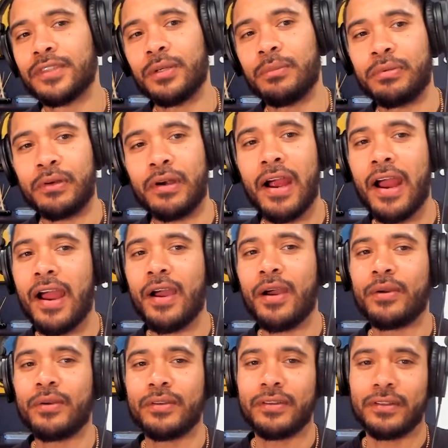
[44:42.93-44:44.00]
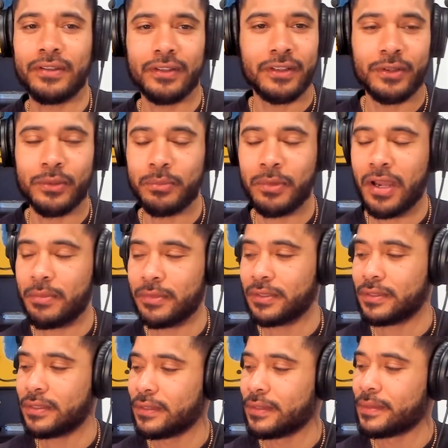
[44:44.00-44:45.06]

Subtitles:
A proud little mama.